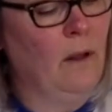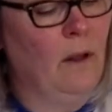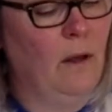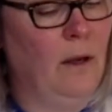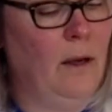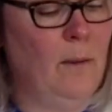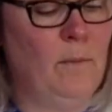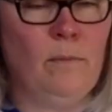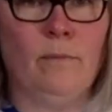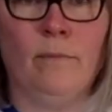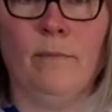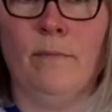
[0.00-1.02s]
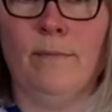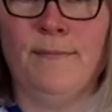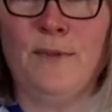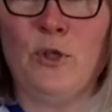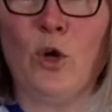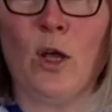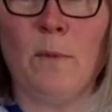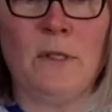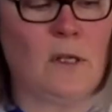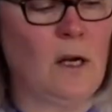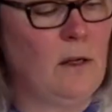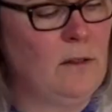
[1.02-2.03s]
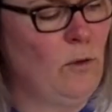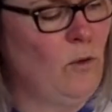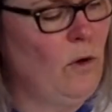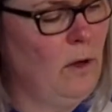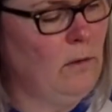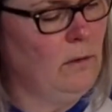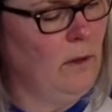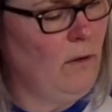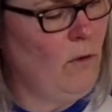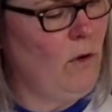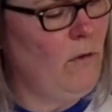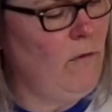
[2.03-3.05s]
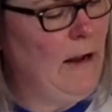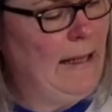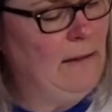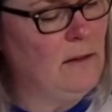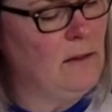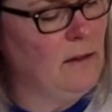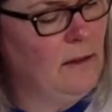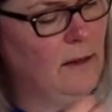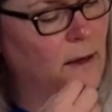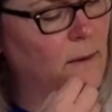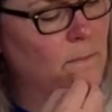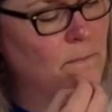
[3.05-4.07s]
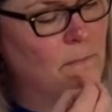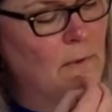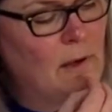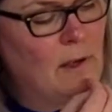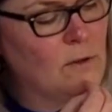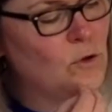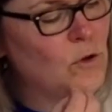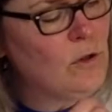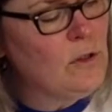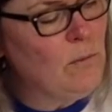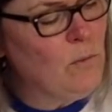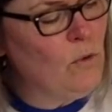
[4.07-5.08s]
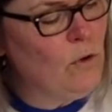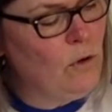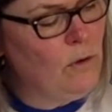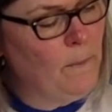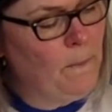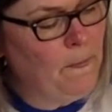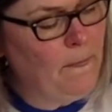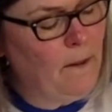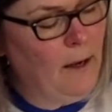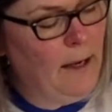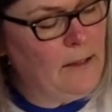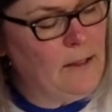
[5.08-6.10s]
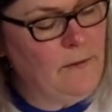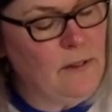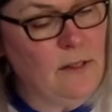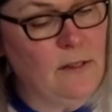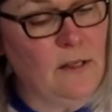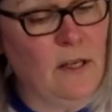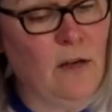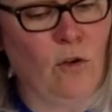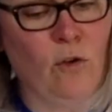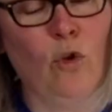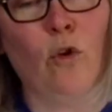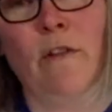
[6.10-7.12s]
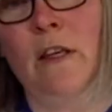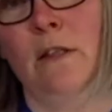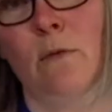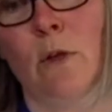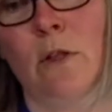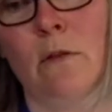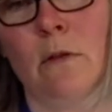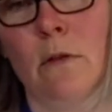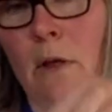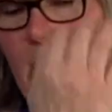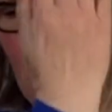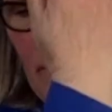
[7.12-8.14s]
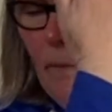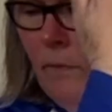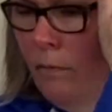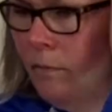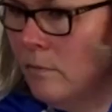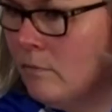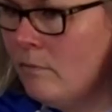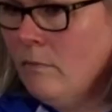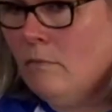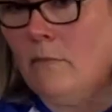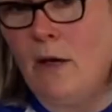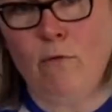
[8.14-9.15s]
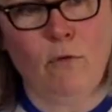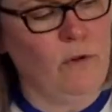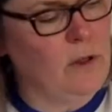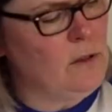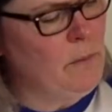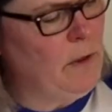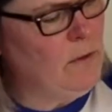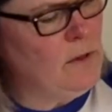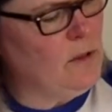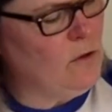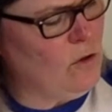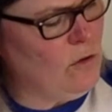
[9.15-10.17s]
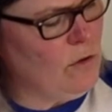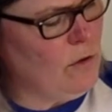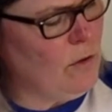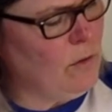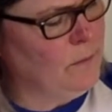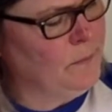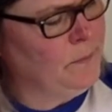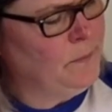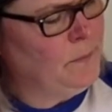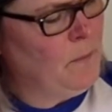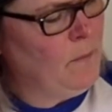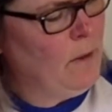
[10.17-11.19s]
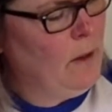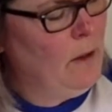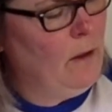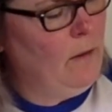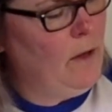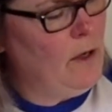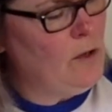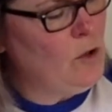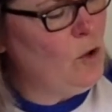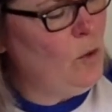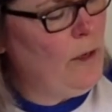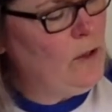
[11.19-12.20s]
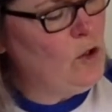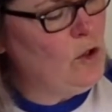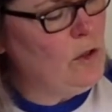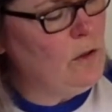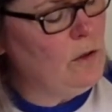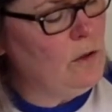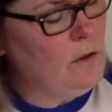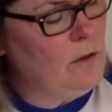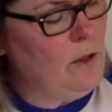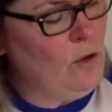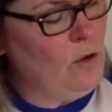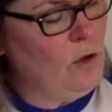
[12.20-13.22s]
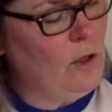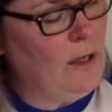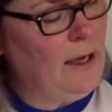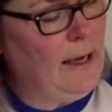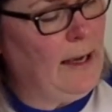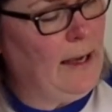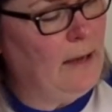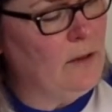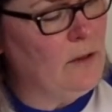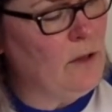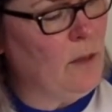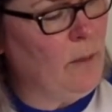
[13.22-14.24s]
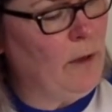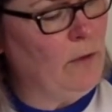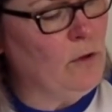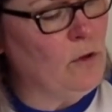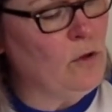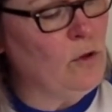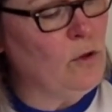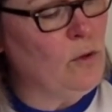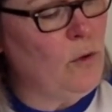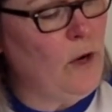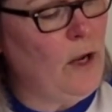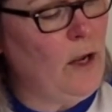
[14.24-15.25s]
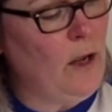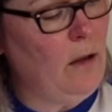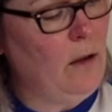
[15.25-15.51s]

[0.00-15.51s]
Don't get me started. I'm gonna rant. So there's some more activities in here. Not these ones. I wrote this about 6 years ago. There's questions that you can ask about the story.